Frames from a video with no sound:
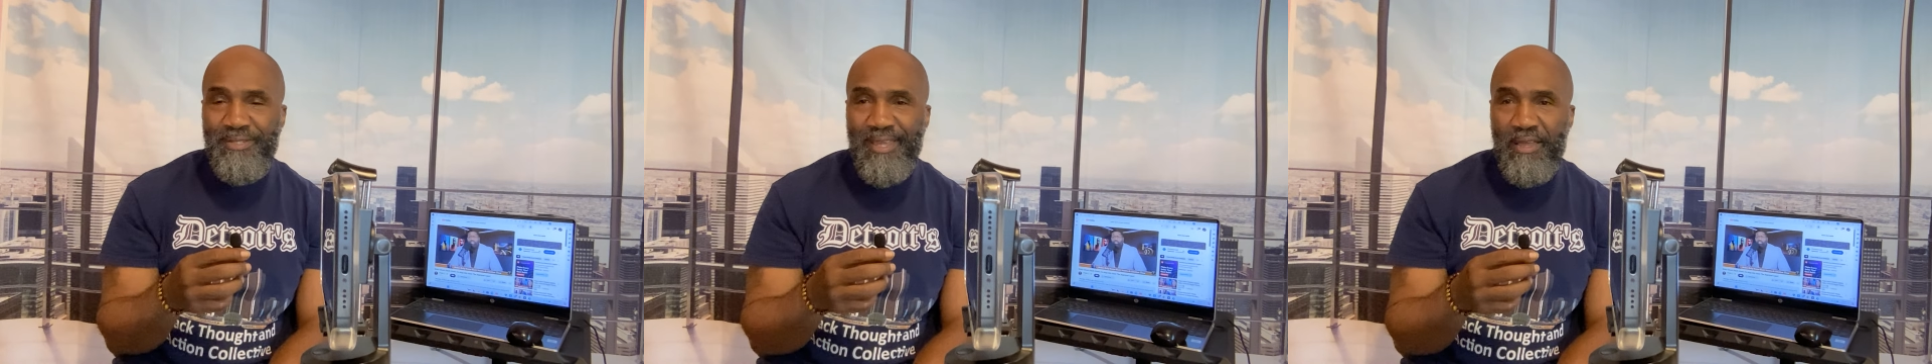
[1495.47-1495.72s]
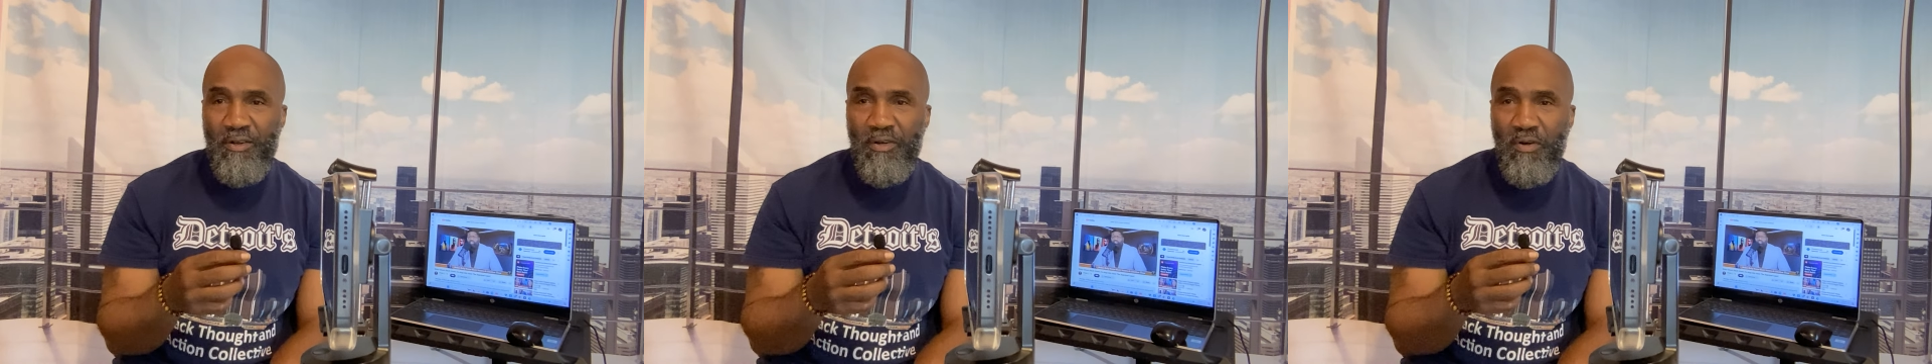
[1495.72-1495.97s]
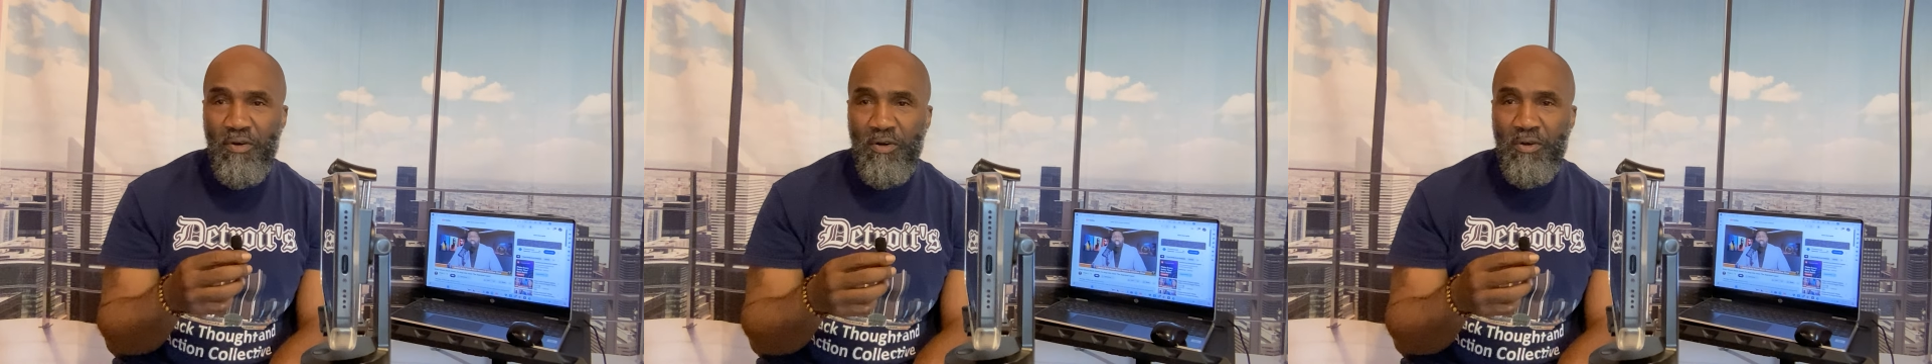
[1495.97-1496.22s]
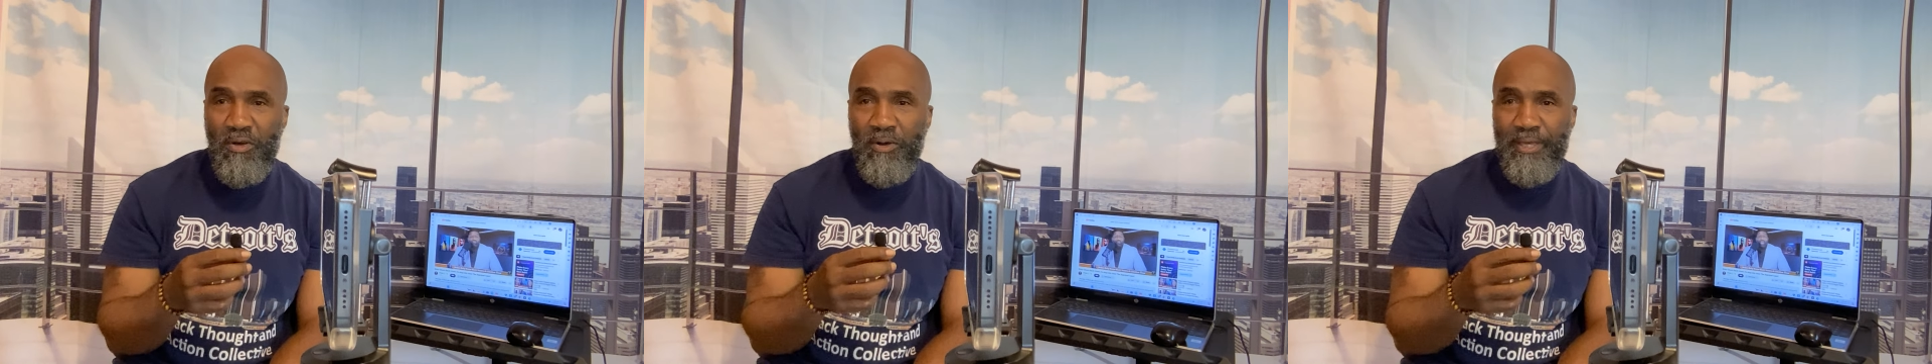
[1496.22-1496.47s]
they are
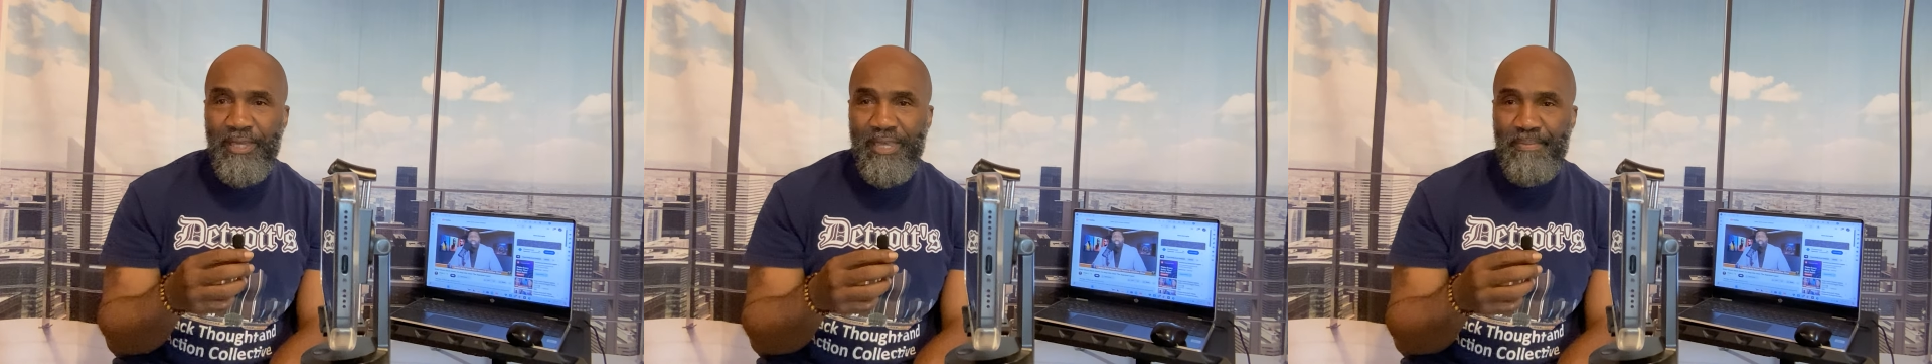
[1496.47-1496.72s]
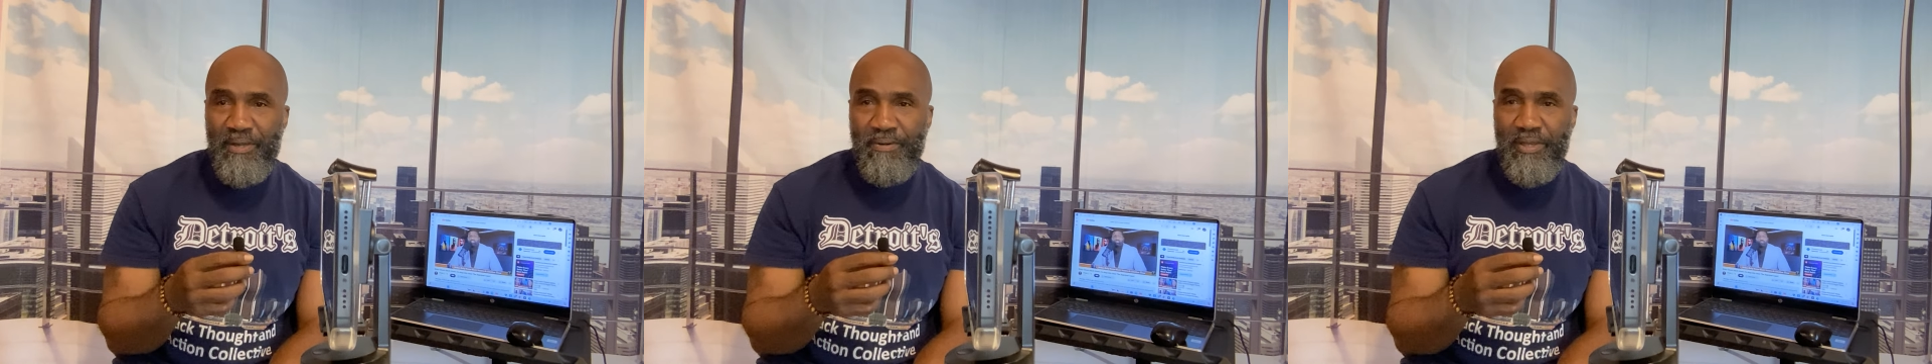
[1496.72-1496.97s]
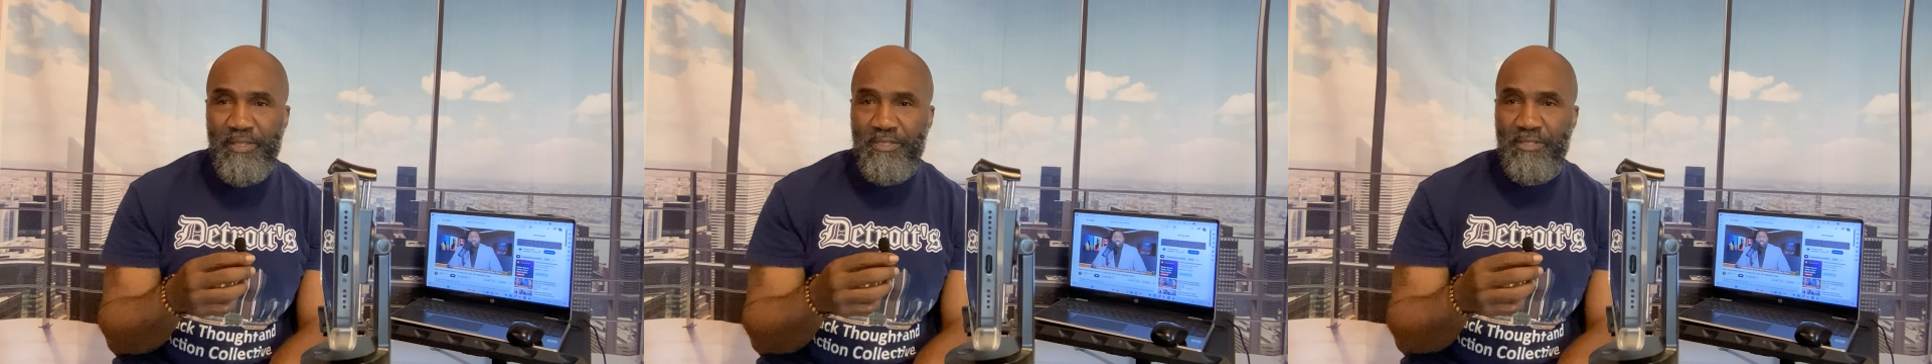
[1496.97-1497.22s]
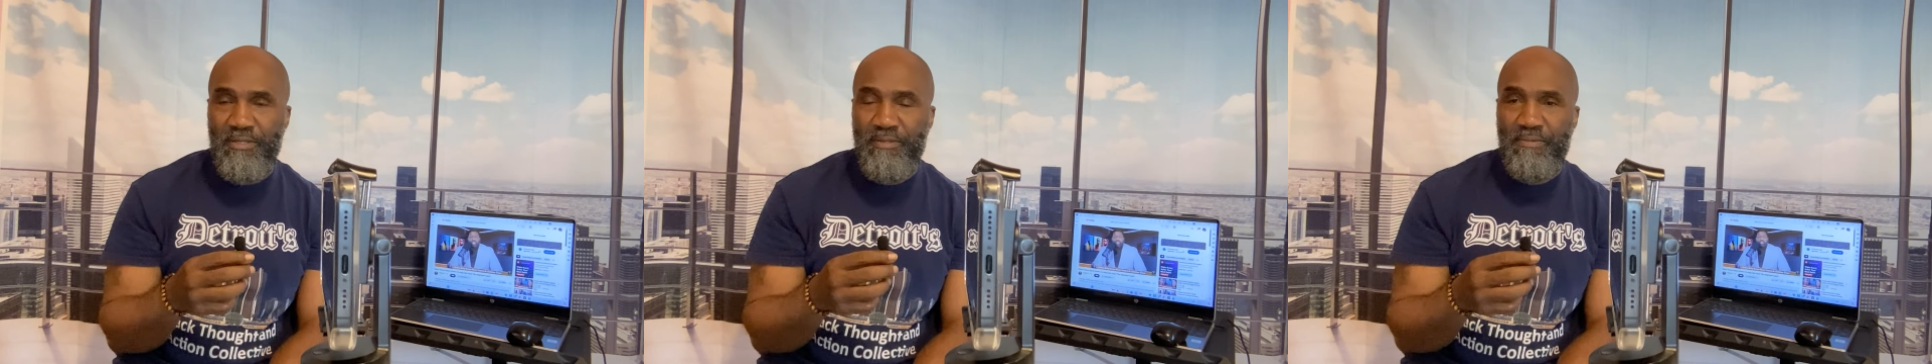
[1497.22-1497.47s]
all
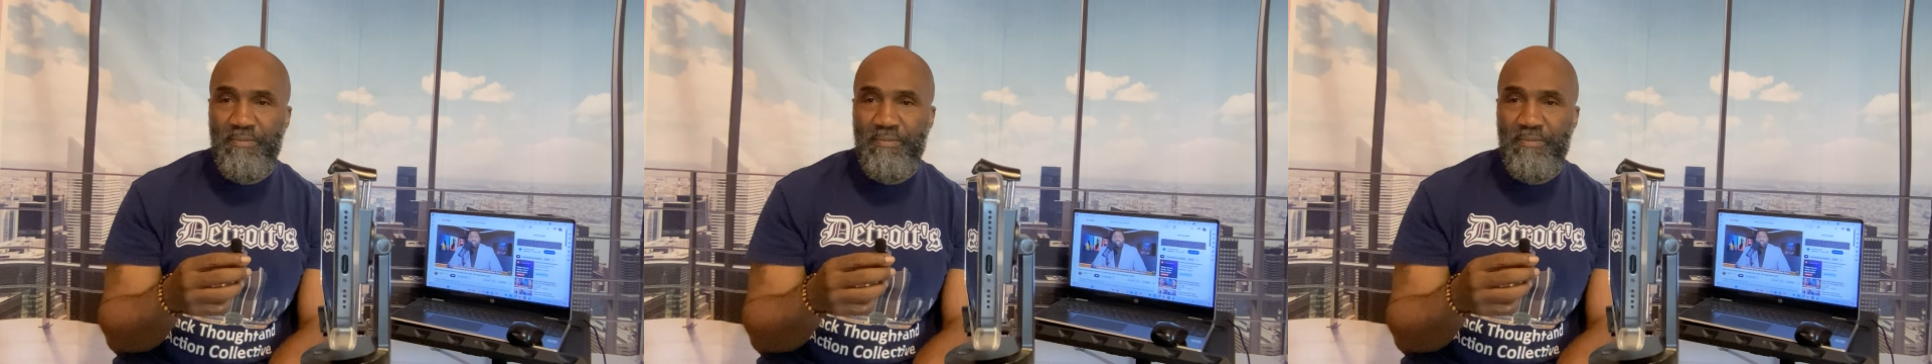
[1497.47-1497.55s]
immigrants.